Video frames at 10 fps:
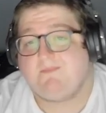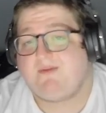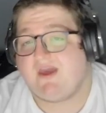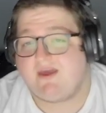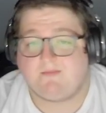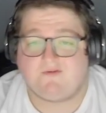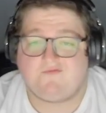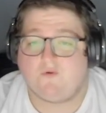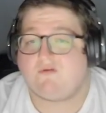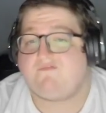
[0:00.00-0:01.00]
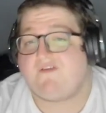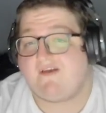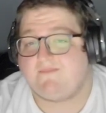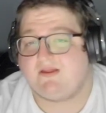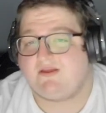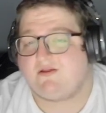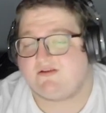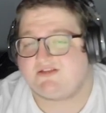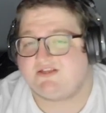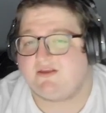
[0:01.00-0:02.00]
pay him a $4-5 million
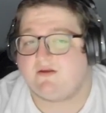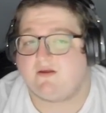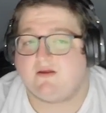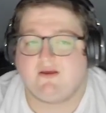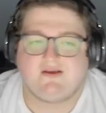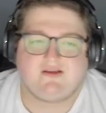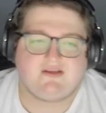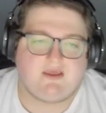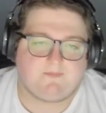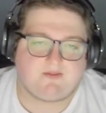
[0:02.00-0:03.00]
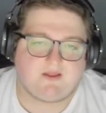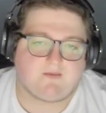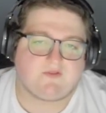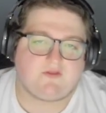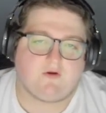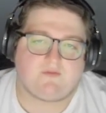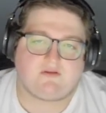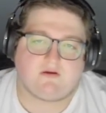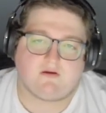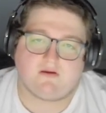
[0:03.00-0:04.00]
a year, keep playing him with
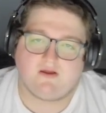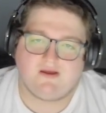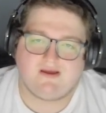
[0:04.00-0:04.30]
Kopitar,